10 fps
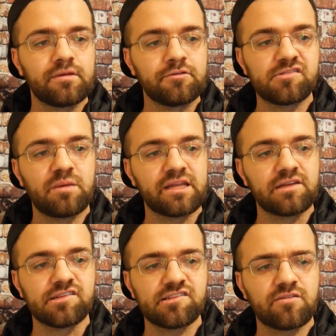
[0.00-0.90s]
Usman
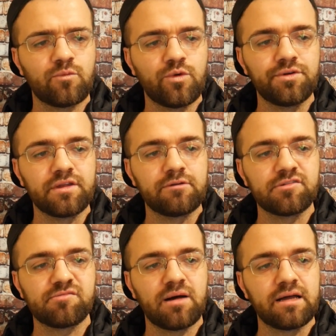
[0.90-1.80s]
against Woodley
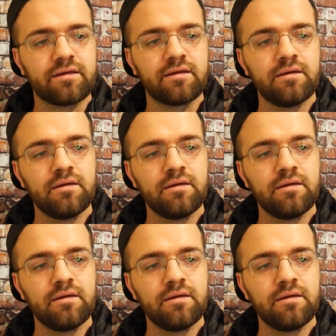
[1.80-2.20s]
was my